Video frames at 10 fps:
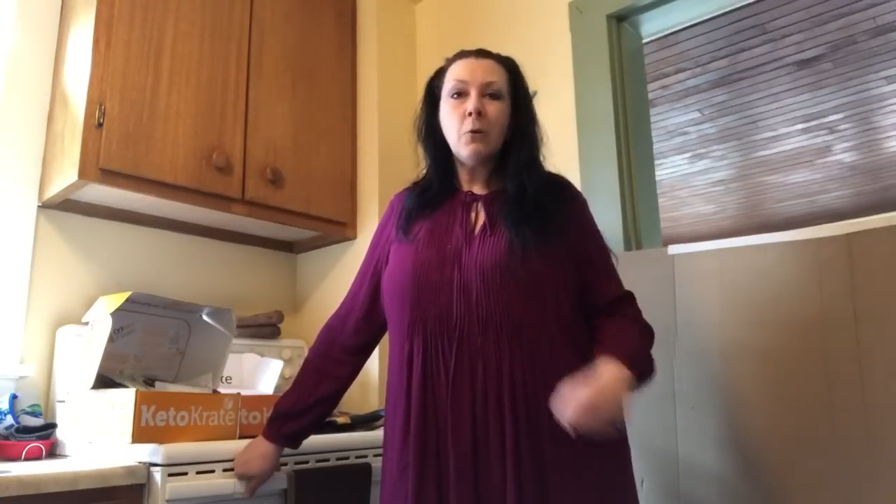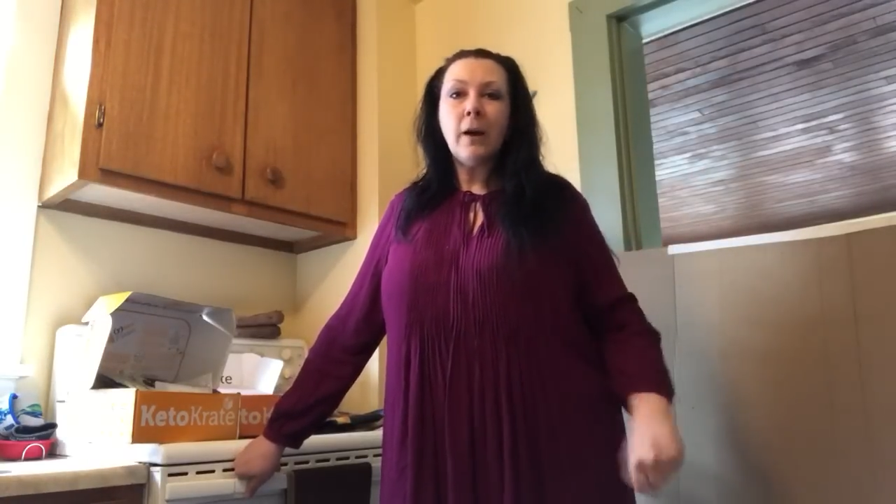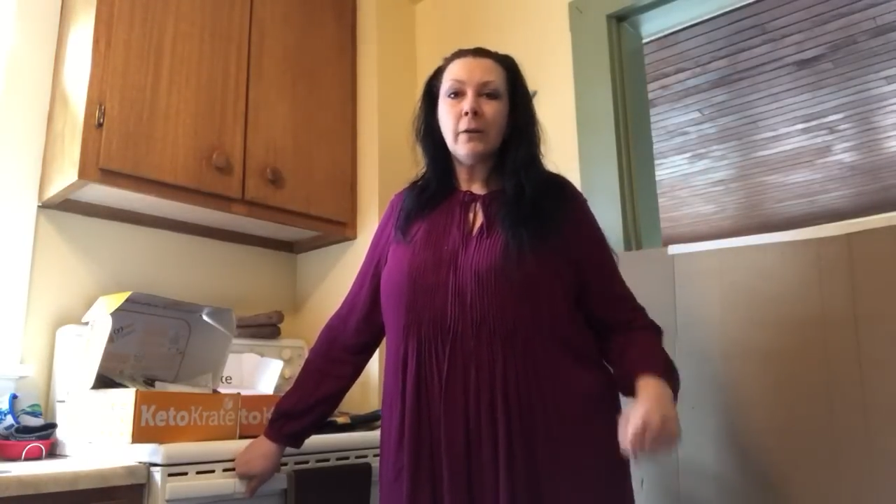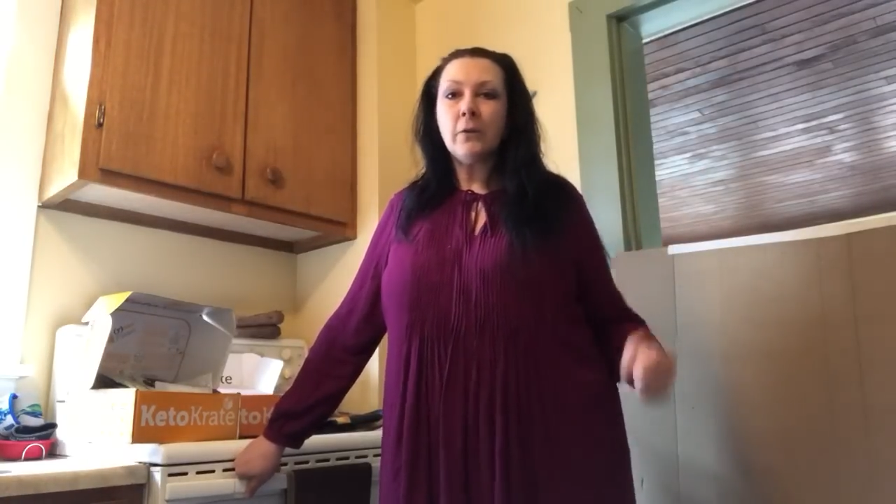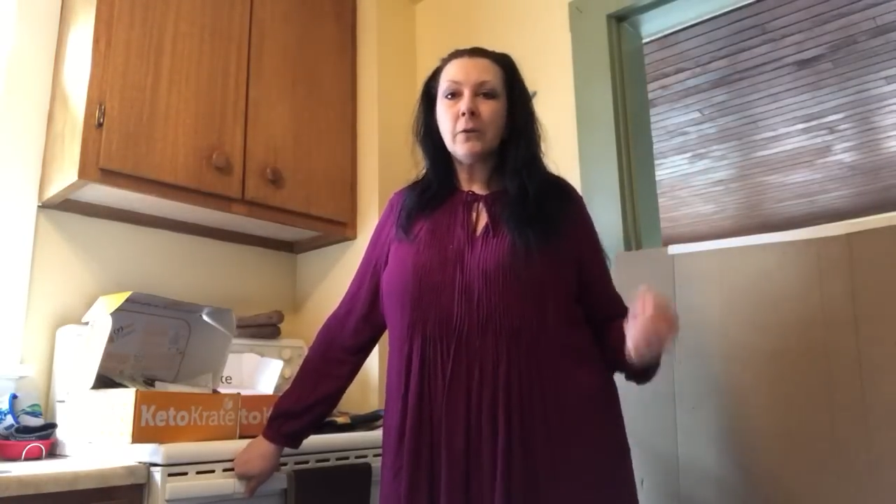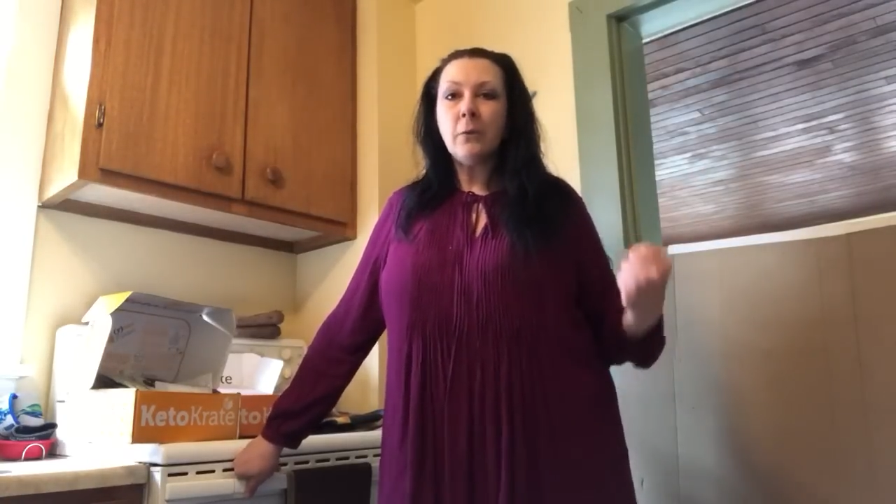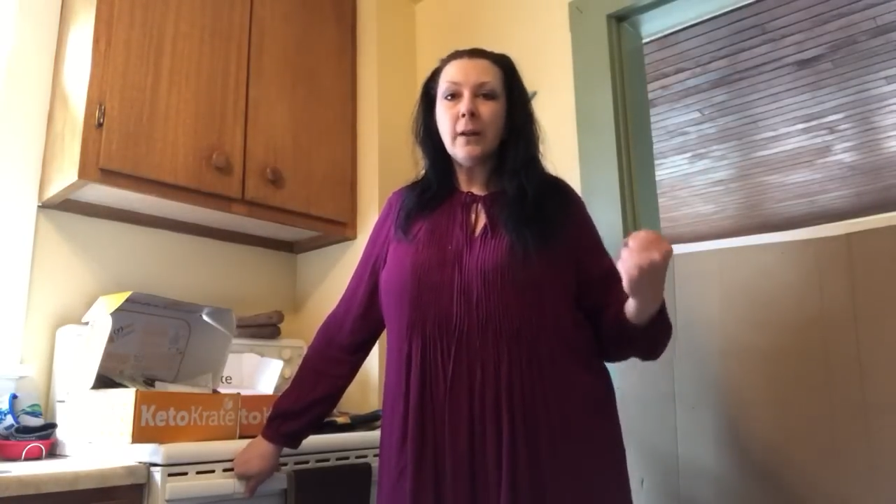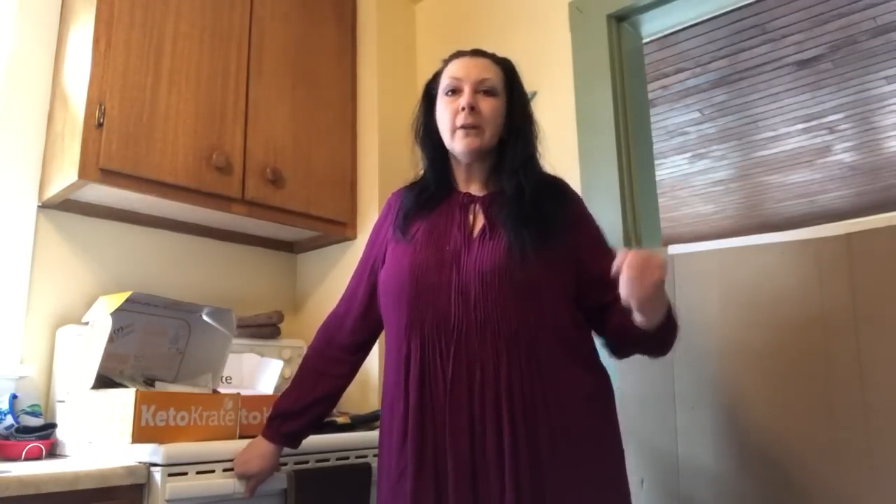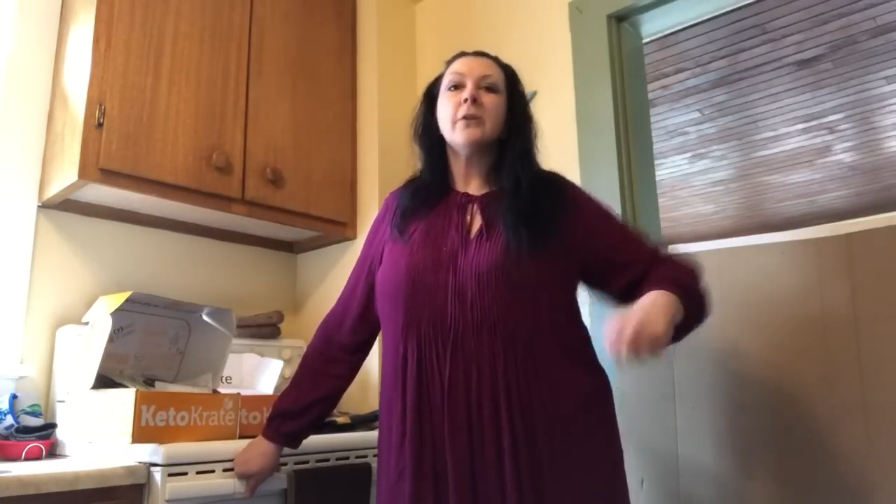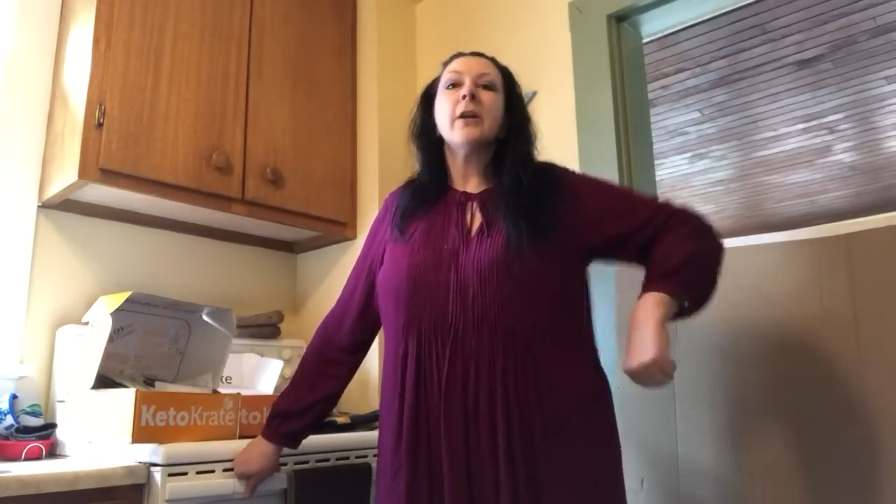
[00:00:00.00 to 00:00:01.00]
while you're
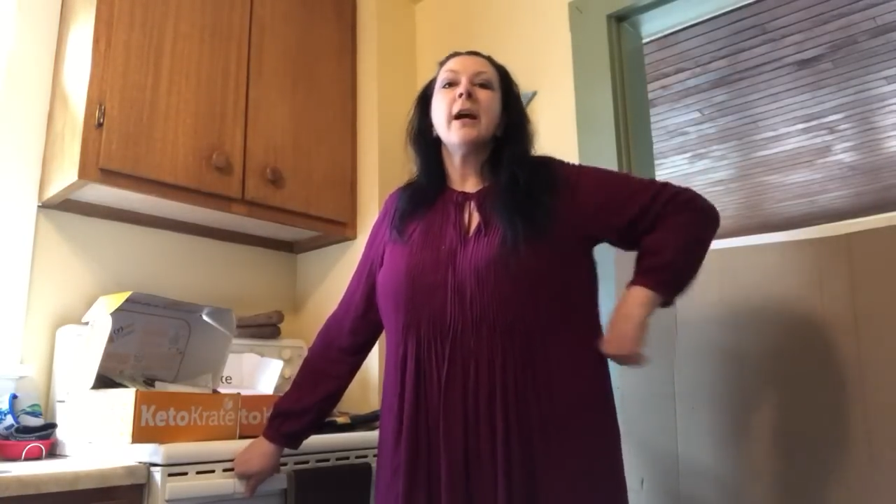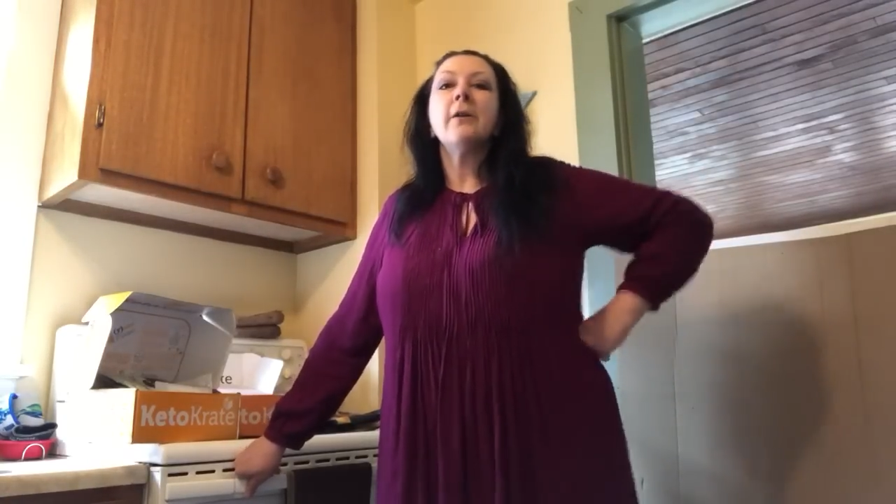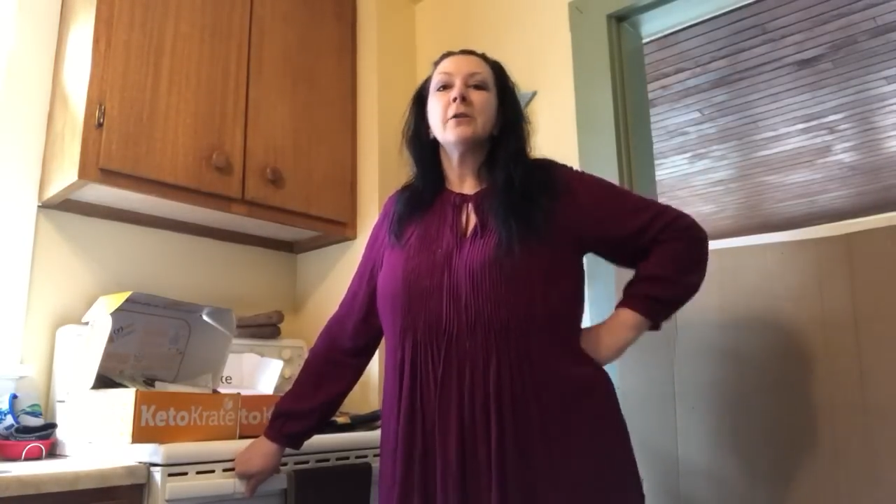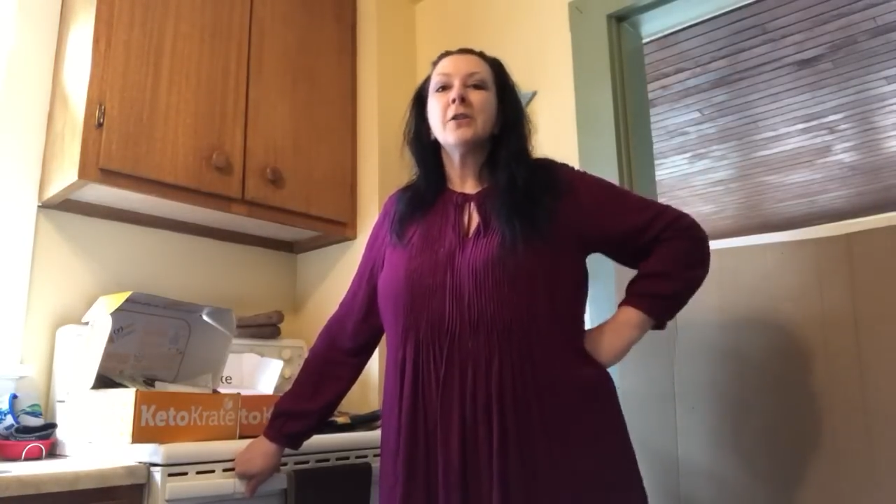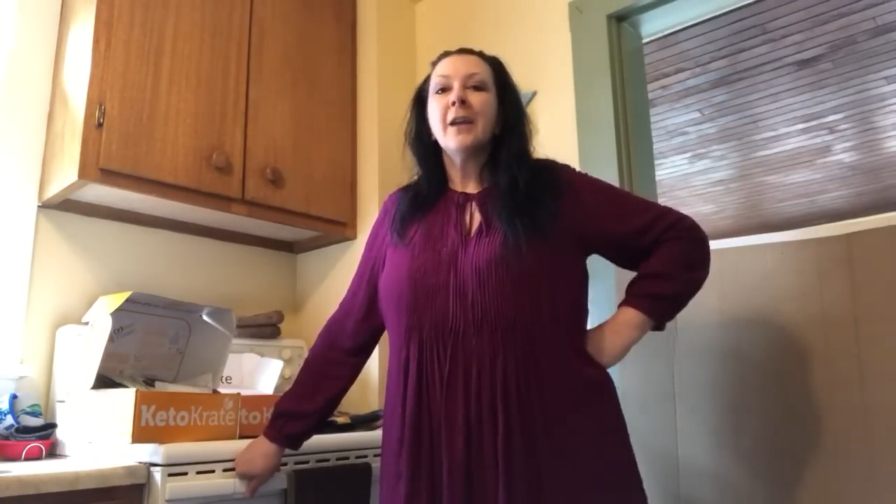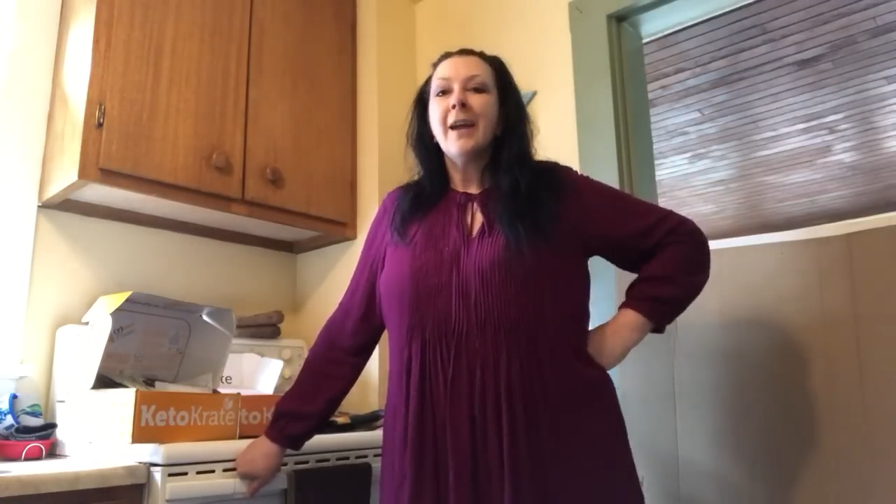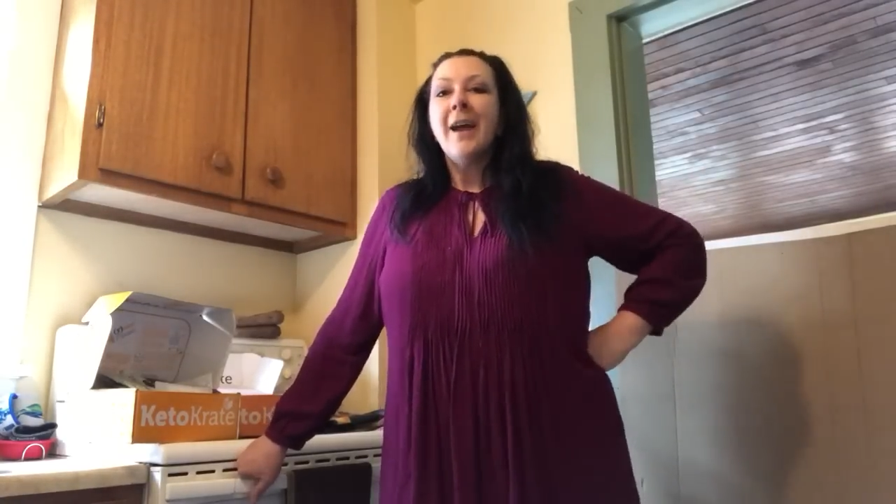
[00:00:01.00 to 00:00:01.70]
sweating on your couch.